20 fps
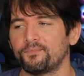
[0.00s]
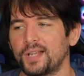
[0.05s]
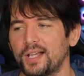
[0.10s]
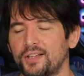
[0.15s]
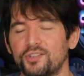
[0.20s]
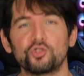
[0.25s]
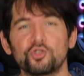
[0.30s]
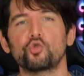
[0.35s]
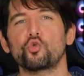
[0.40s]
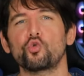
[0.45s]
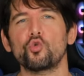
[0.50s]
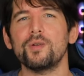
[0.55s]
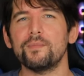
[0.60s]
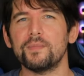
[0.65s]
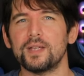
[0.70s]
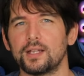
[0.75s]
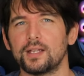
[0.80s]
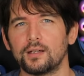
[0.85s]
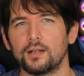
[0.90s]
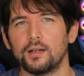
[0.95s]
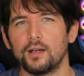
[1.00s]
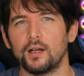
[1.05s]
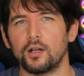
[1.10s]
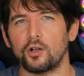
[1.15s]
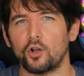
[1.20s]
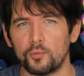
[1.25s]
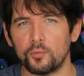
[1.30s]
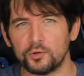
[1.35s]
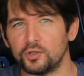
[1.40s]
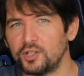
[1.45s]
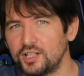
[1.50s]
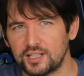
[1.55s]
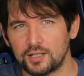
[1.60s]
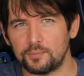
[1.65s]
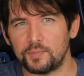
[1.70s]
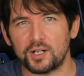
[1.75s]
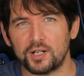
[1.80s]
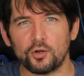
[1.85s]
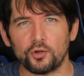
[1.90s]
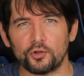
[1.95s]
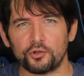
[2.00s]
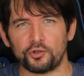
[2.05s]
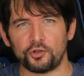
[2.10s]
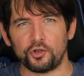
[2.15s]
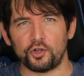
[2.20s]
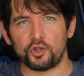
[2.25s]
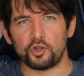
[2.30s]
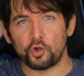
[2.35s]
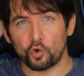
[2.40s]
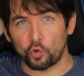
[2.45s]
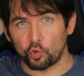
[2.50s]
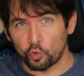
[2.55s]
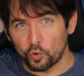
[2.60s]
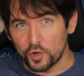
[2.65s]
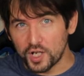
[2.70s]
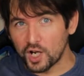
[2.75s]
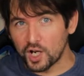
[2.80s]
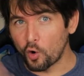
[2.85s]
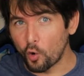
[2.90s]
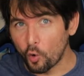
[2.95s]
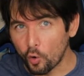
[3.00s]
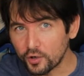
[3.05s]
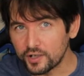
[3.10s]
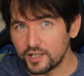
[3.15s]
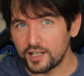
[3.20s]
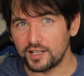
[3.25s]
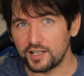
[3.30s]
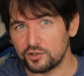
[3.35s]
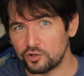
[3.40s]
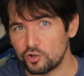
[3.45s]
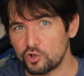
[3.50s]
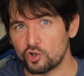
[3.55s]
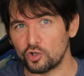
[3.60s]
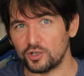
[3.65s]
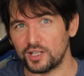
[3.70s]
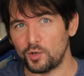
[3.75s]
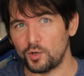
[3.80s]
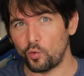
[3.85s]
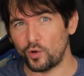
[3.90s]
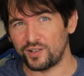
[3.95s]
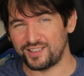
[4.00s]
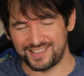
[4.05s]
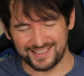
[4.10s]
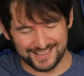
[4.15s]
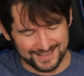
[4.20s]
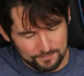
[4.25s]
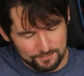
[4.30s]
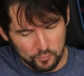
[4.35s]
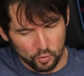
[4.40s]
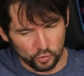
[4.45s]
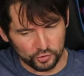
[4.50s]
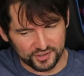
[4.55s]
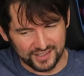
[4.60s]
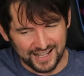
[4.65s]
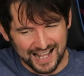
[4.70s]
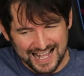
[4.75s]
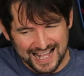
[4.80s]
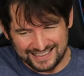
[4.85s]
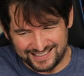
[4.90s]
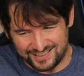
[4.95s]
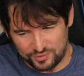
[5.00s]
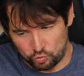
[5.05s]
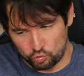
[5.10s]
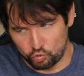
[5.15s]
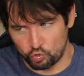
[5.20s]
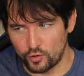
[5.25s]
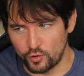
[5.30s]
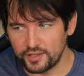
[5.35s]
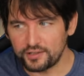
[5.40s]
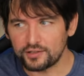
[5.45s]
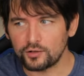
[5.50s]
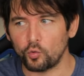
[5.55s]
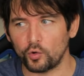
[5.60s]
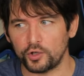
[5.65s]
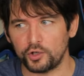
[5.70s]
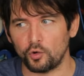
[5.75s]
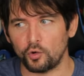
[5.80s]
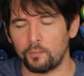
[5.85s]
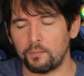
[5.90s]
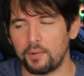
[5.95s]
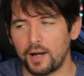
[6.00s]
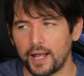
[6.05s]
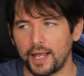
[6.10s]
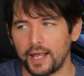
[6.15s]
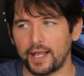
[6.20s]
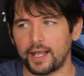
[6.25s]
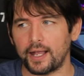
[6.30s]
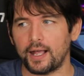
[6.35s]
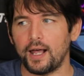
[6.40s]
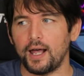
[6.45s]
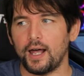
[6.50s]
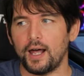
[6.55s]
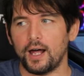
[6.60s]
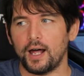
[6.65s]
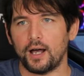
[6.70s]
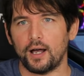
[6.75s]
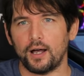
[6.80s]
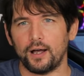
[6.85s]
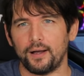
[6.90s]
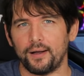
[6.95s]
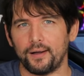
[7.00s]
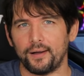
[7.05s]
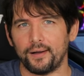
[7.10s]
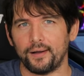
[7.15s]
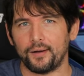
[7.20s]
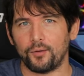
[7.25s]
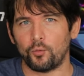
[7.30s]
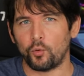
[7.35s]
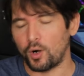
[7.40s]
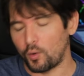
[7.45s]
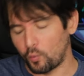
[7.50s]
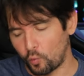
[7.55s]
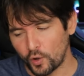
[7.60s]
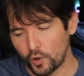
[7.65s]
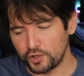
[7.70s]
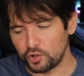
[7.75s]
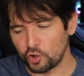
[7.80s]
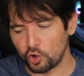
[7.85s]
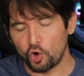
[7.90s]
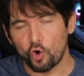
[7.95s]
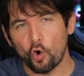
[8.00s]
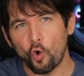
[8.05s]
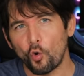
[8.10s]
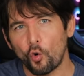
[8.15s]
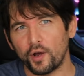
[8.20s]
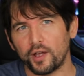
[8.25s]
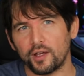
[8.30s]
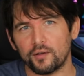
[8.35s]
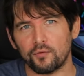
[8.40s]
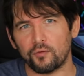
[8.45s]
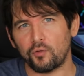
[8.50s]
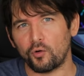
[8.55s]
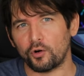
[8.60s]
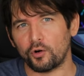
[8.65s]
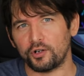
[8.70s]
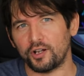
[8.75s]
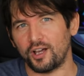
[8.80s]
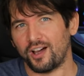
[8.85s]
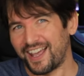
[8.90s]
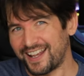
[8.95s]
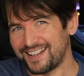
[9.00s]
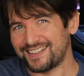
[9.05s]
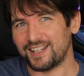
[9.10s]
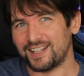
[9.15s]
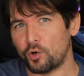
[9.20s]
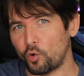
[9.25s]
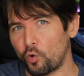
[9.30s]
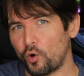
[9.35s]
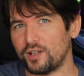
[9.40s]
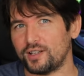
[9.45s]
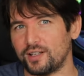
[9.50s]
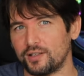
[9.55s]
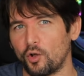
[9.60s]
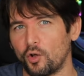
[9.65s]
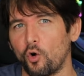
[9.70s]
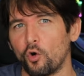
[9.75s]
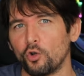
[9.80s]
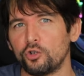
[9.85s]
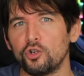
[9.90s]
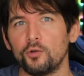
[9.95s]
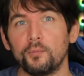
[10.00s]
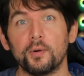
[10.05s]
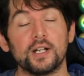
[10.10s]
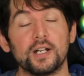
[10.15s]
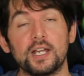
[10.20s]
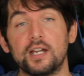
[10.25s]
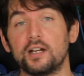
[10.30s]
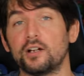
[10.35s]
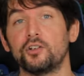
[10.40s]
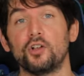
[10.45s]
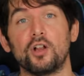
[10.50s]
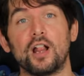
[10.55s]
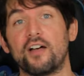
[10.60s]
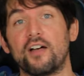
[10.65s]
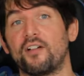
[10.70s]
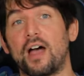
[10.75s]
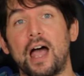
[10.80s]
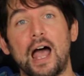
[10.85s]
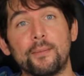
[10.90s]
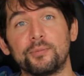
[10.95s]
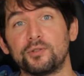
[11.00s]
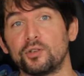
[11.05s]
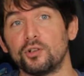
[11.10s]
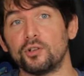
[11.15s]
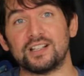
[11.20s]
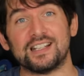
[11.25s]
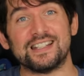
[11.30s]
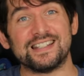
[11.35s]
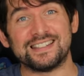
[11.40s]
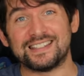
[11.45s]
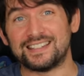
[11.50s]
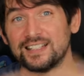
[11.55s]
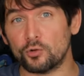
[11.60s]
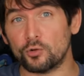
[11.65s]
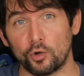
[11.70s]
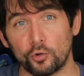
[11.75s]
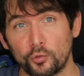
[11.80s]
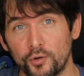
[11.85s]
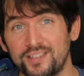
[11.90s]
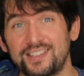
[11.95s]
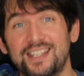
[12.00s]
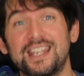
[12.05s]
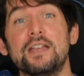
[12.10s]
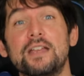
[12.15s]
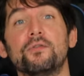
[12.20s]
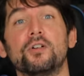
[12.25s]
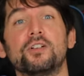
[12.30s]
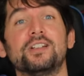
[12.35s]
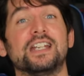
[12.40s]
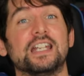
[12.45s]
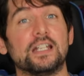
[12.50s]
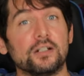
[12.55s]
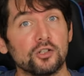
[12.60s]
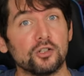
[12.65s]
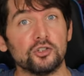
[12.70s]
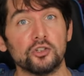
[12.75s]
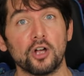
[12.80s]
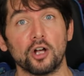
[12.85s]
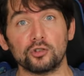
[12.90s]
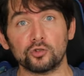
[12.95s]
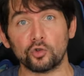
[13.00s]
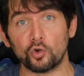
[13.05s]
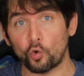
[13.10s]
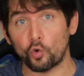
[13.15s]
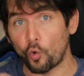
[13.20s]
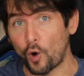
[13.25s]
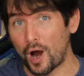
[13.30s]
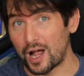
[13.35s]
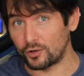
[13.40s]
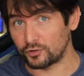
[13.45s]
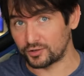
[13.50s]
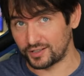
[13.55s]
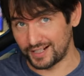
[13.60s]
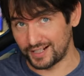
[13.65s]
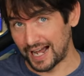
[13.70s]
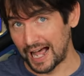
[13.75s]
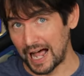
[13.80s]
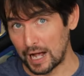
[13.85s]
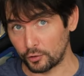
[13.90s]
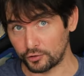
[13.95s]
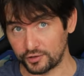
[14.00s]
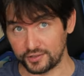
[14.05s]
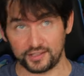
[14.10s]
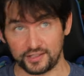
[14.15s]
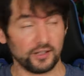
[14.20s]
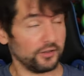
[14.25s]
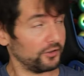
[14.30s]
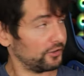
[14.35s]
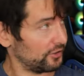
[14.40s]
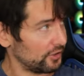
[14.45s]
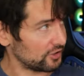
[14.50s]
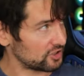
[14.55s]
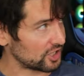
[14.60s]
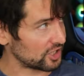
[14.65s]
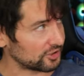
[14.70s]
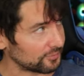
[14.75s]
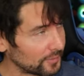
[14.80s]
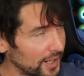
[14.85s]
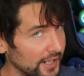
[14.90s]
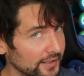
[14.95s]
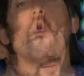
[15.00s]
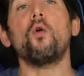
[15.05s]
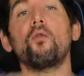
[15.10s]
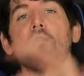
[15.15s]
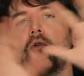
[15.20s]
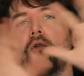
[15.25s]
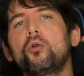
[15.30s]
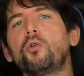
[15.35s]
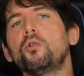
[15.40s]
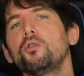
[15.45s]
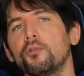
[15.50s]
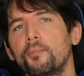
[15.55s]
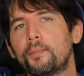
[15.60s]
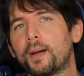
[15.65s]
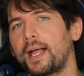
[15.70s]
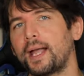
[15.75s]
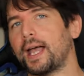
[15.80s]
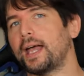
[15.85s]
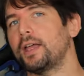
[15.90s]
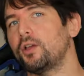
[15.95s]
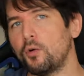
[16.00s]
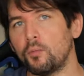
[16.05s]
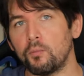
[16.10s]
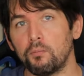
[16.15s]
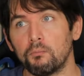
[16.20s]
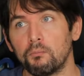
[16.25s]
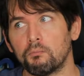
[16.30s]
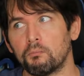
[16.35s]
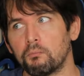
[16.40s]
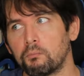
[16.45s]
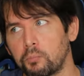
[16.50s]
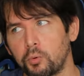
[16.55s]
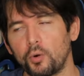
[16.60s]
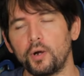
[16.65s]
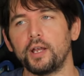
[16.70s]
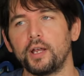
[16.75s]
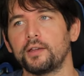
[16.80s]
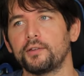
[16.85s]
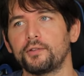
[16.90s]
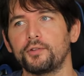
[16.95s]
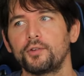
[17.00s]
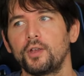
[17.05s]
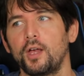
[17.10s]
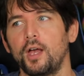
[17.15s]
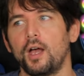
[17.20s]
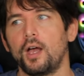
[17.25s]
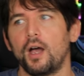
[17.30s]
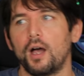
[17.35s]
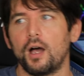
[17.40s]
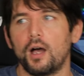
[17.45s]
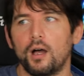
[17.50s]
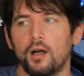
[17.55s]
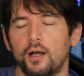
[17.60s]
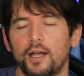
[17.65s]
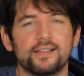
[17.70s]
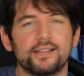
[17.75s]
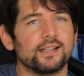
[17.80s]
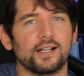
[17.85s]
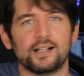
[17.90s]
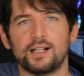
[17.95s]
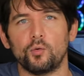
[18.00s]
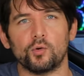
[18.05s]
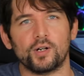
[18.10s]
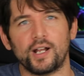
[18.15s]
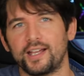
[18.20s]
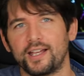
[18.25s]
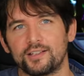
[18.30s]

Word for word: uh, streaming community, because your recording is usually what's it most at risk when you're buying, uh, when you're going for an integrated audio, but here you'll have absolutely zero risk, even in a non-grounded houses such as mine. Overall, the back I O brings uh, exactly what I